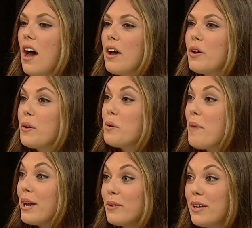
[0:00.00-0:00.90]
Google
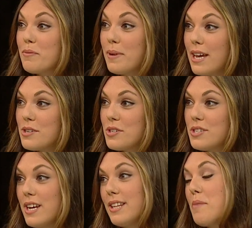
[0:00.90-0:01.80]
might not even be
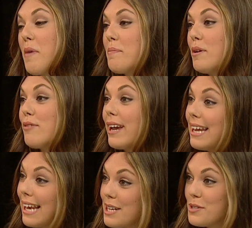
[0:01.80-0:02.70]
interested. There might be
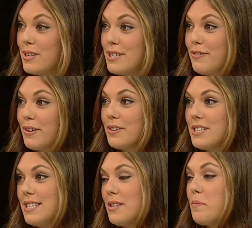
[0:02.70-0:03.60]
regulatory difficulties.